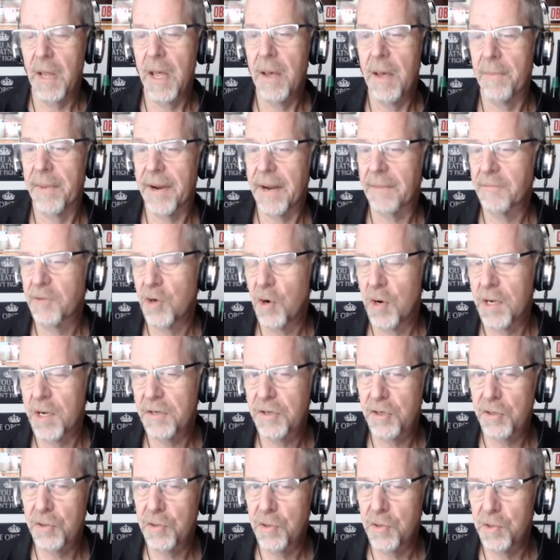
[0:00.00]
but I'm going
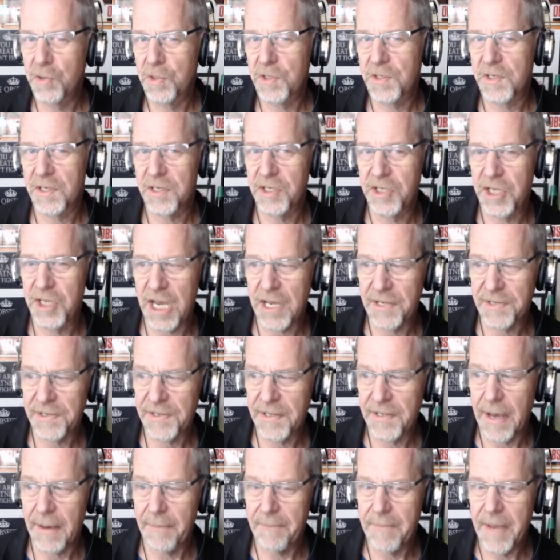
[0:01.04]
to suggest
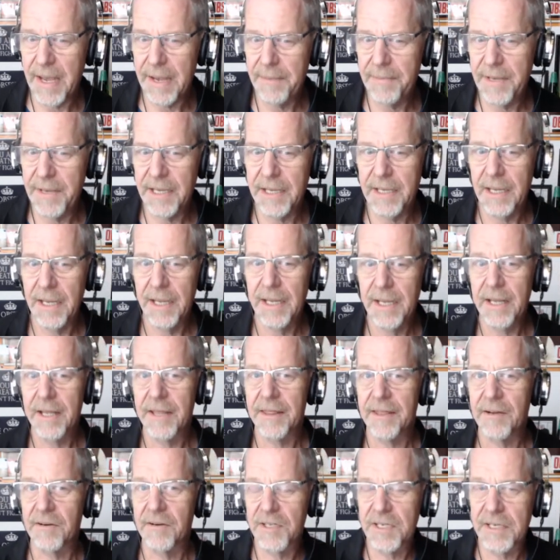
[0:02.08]
that maybe
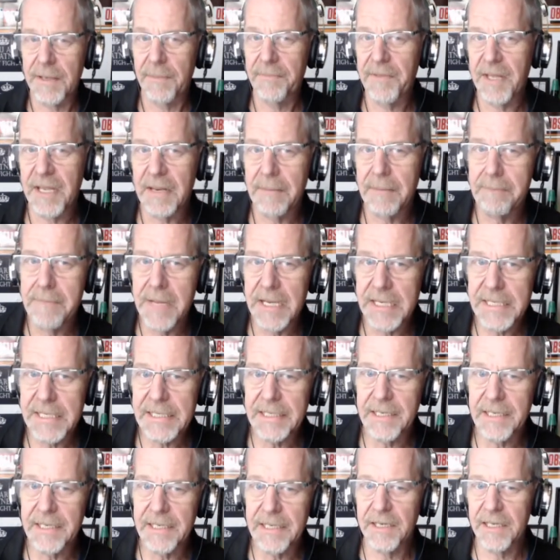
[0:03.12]
there's something
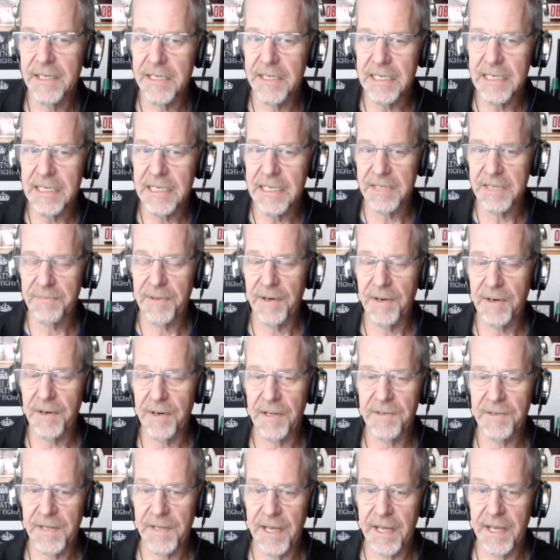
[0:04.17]
missing in the
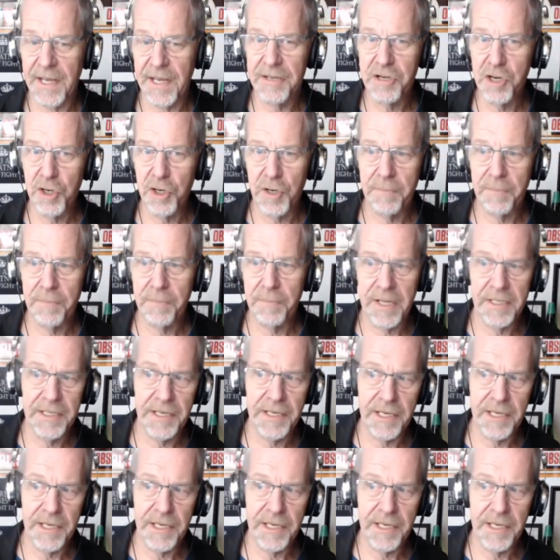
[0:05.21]
experience and your ability